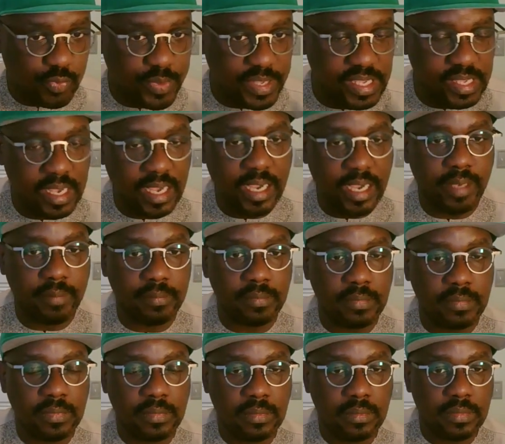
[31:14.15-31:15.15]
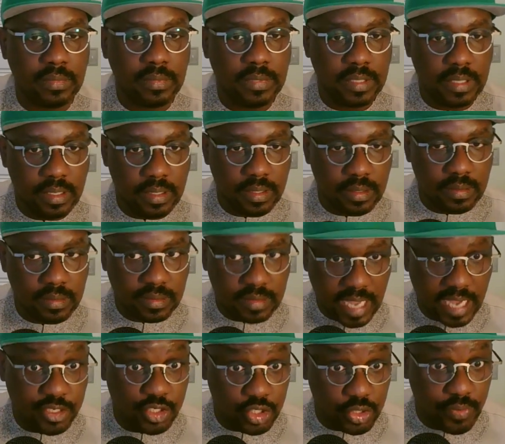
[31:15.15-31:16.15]
p.m.
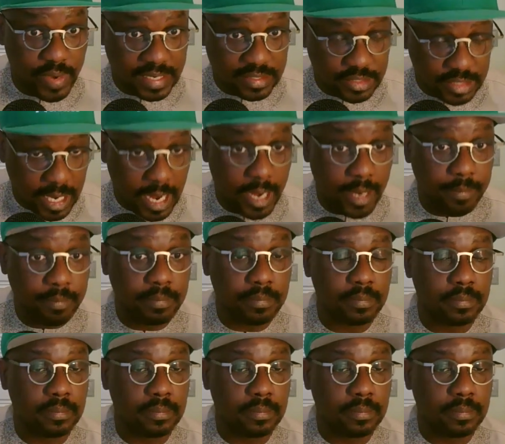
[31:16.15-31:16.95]
Nigerian time.